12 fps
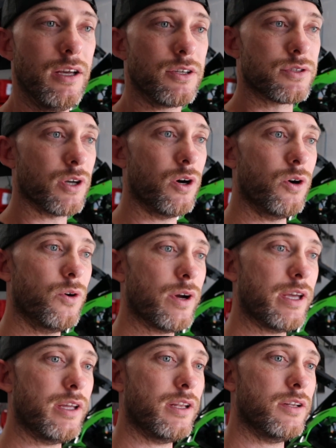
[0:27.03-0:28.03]
So
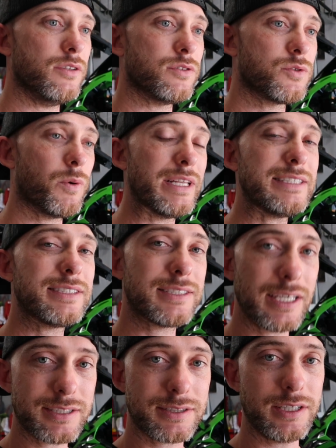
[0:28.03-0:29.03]
in
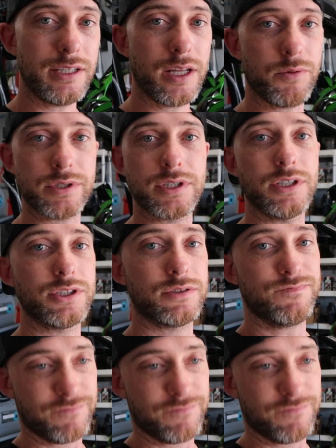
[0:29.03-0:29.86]
2016 they went to the